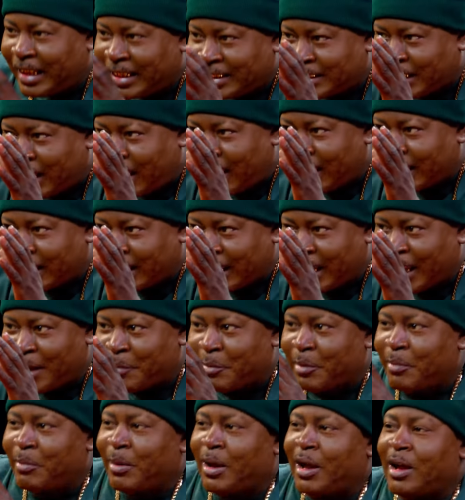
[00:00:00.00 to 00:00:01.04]
That's how it
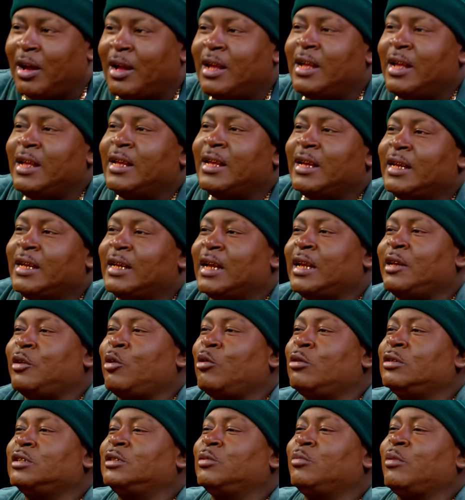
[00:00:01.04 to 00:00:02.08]
came about. And I
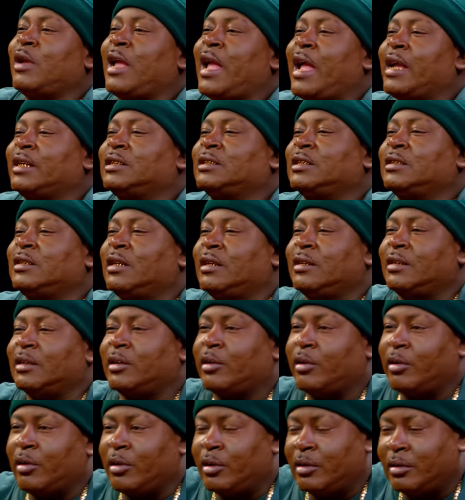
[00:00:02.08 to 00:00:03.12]
noticed the reaction of the
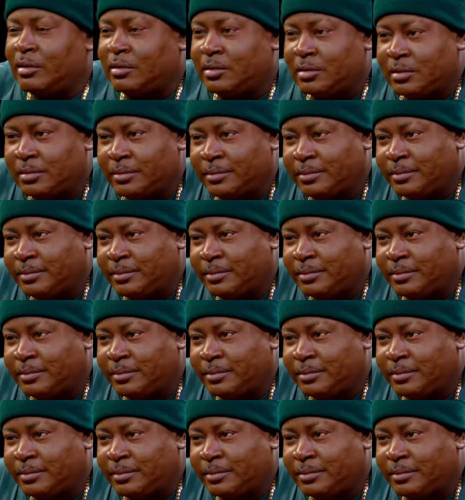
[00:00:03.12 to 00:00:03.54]
girls.